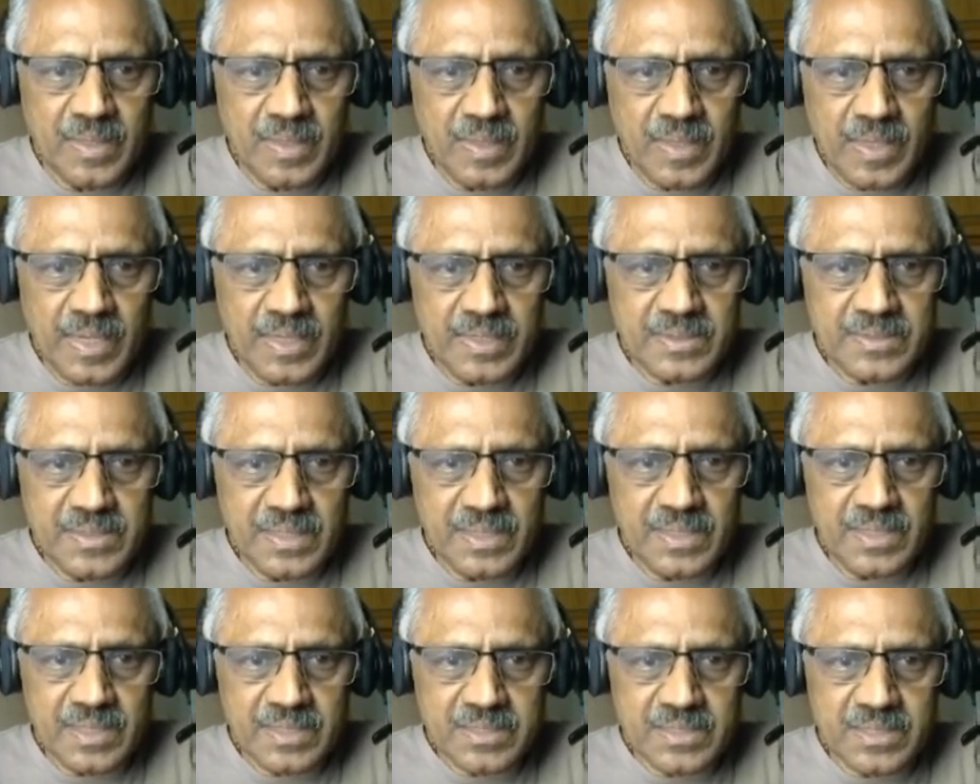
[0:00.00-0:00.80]
I
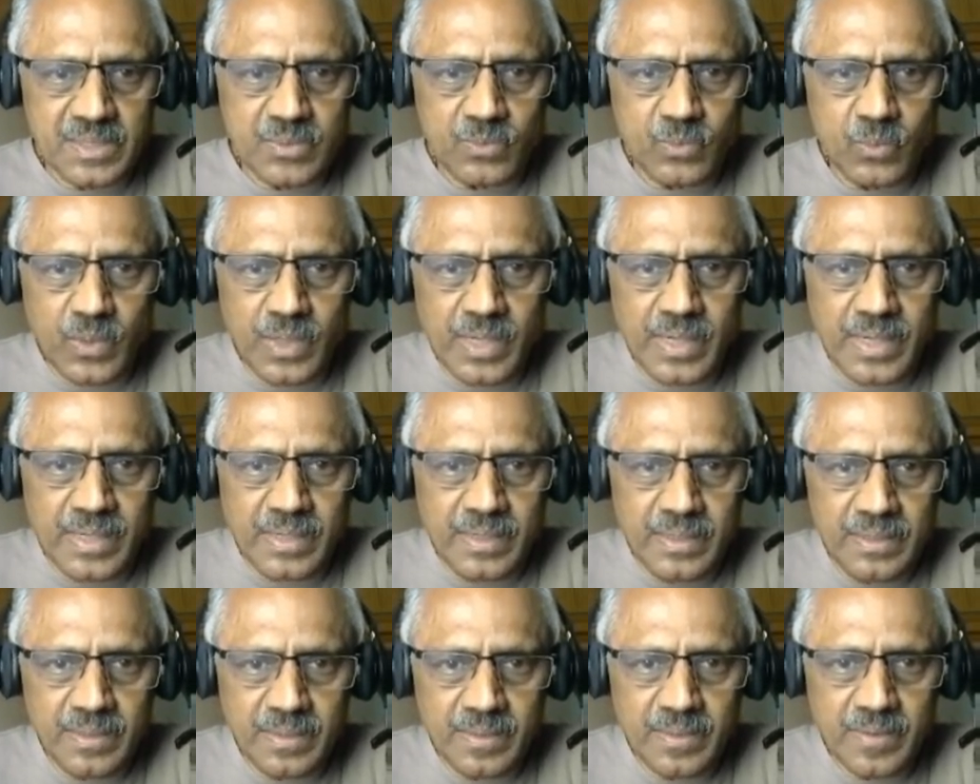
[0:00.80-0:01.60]
say x and
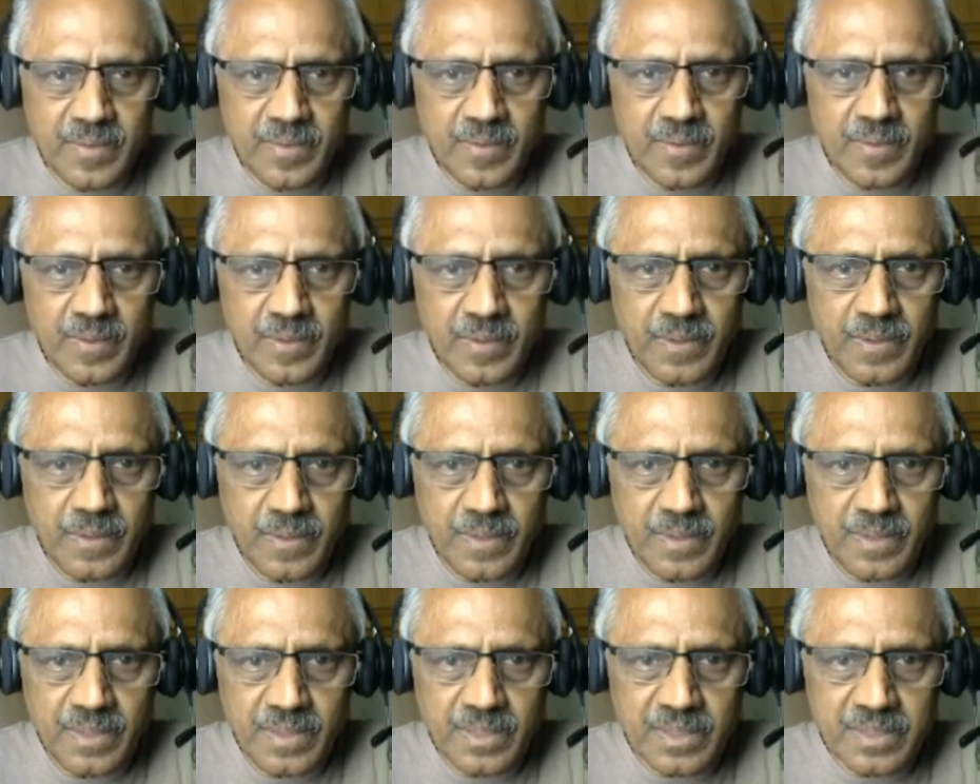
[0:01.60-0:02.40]
y,
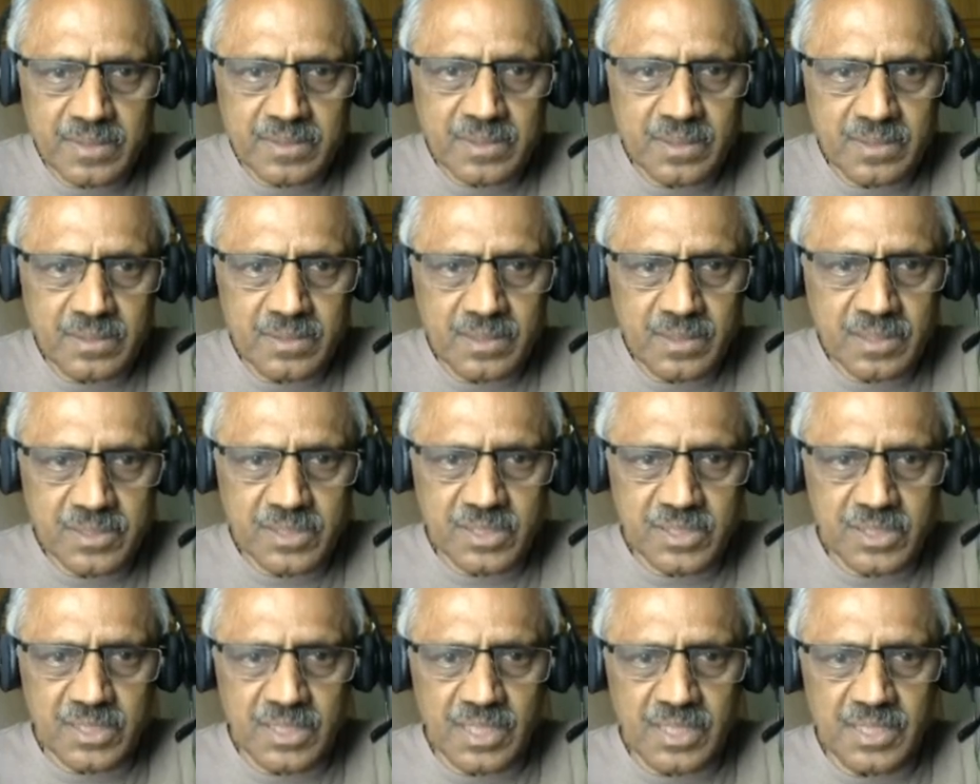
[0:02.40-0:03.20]
x
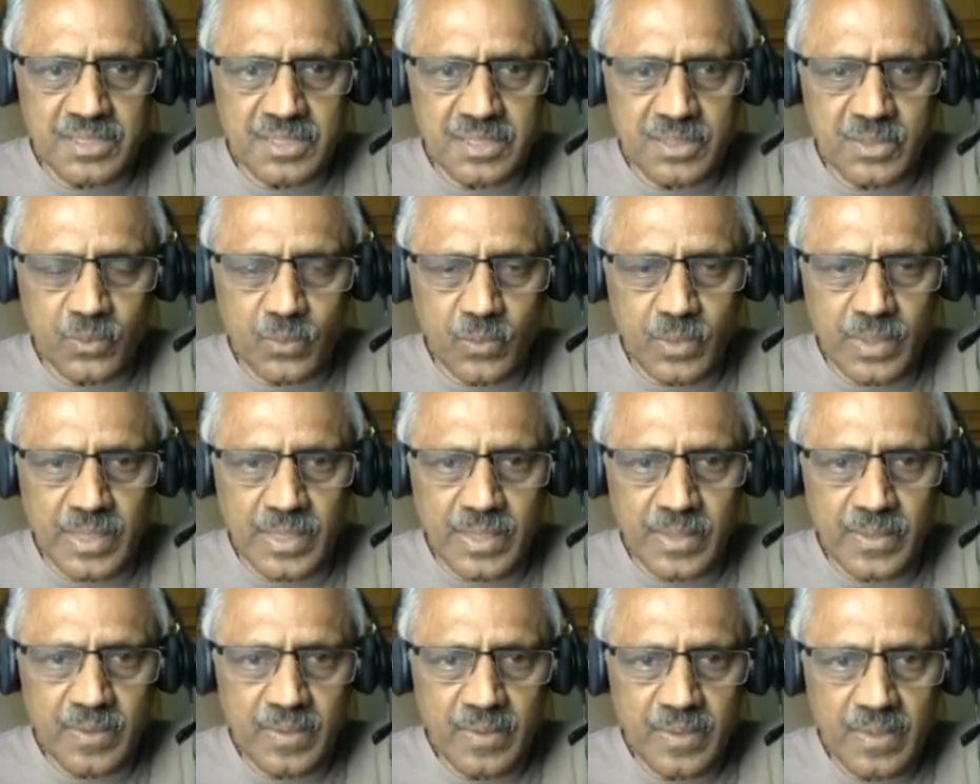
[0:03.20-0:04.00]
is related to
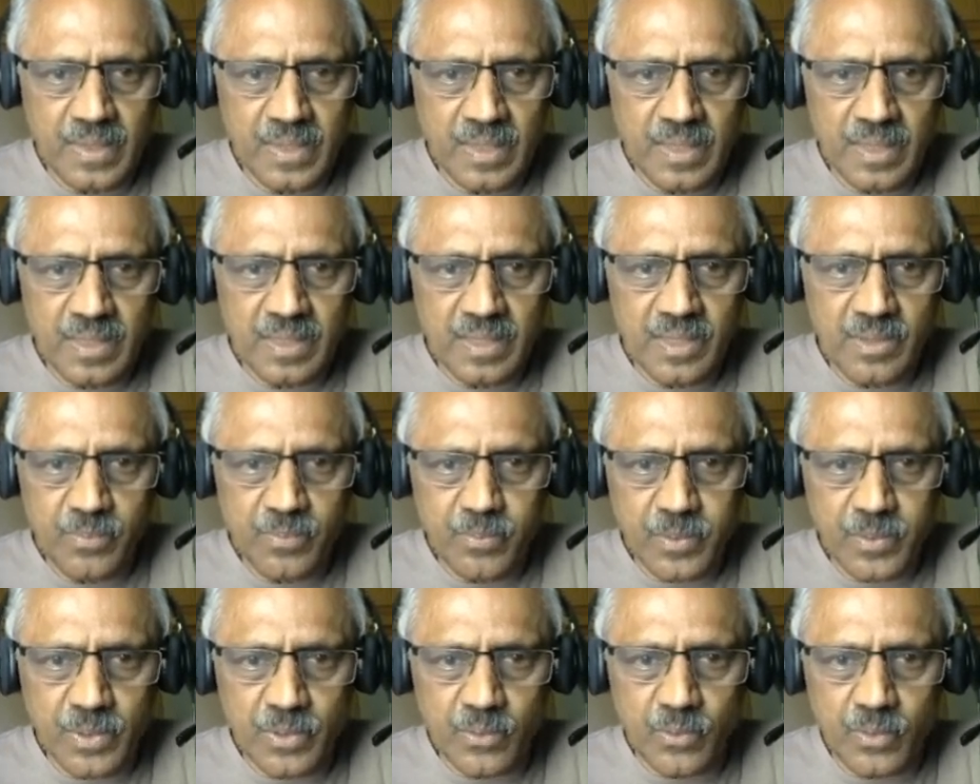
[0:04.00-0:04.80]
y, if
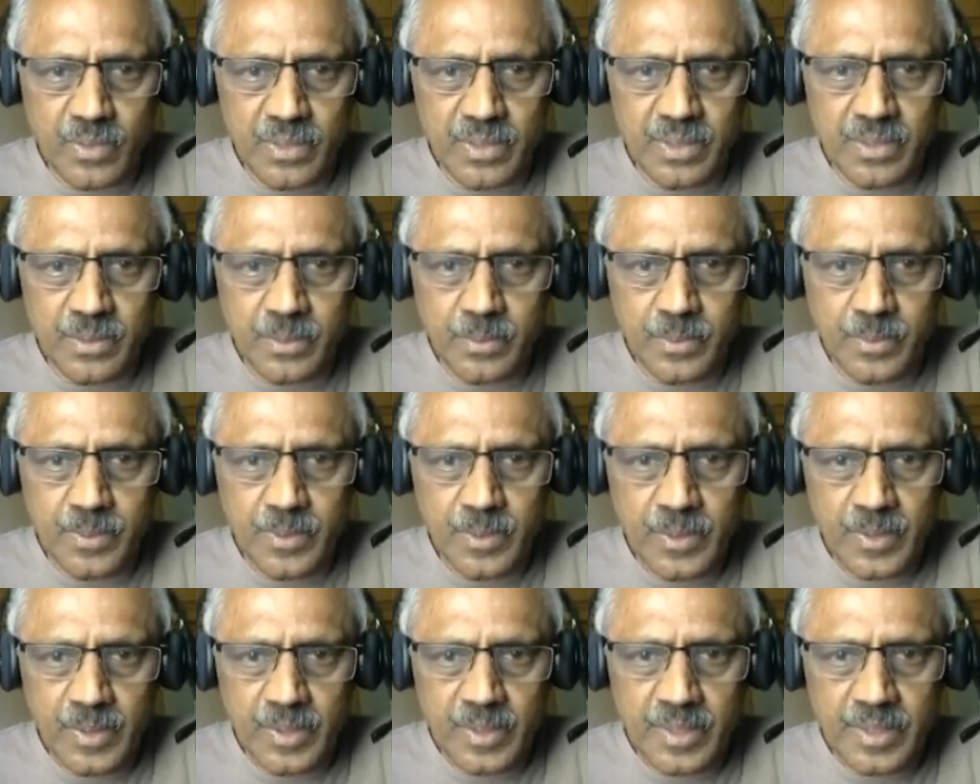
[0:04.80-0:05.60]
and only if
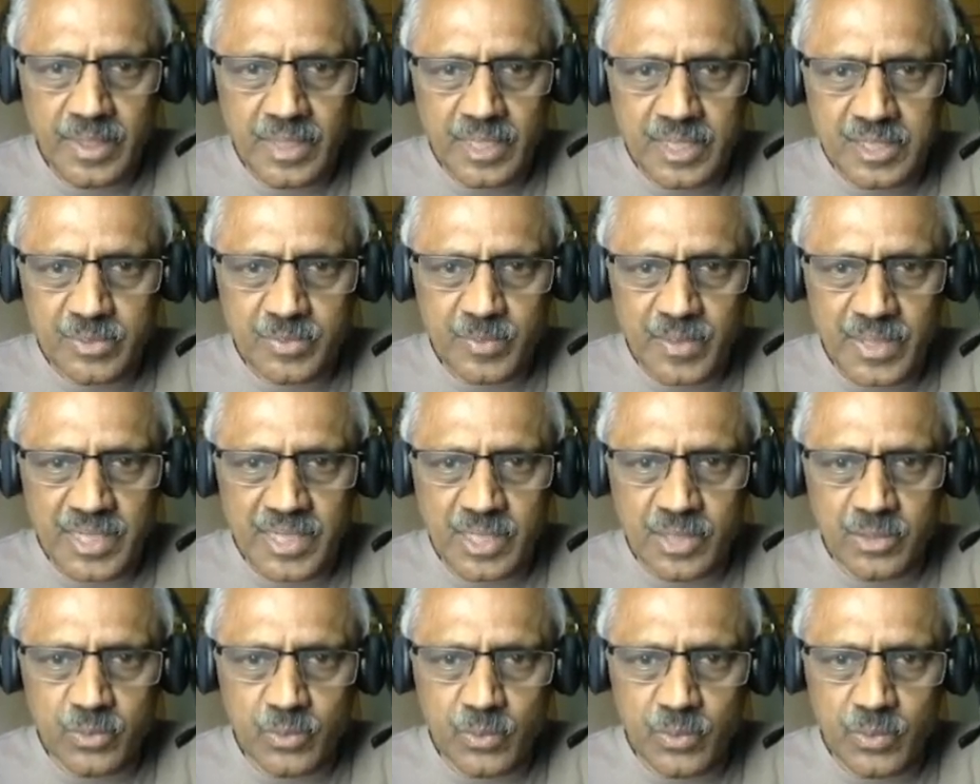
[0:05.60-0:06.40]
x
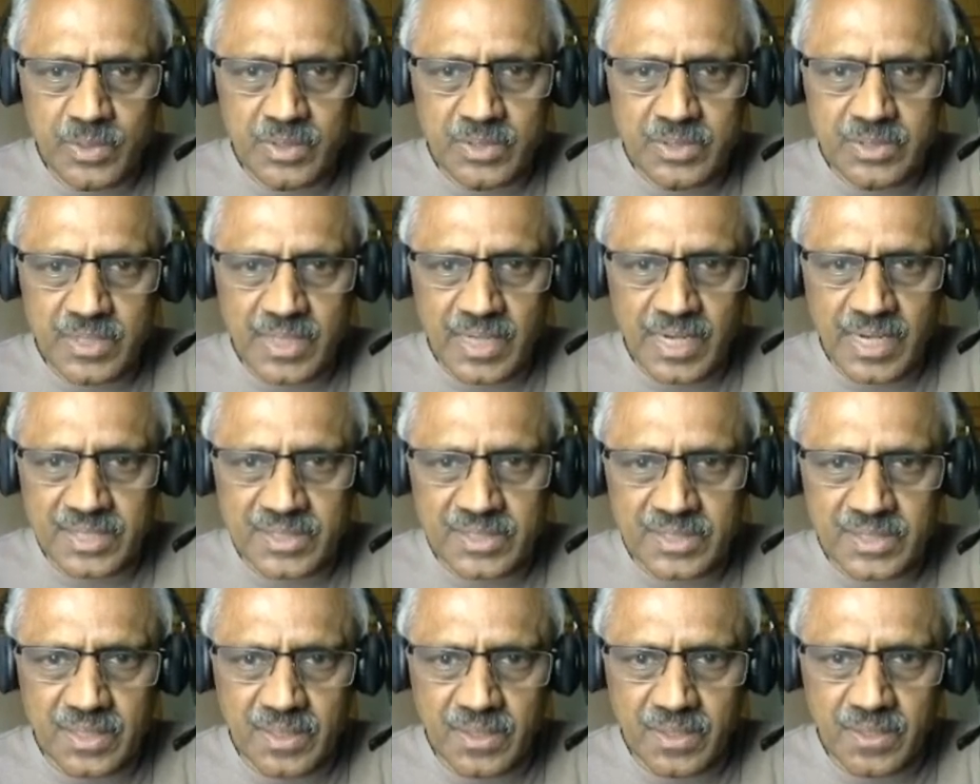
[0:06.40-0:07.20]
minus y is rational.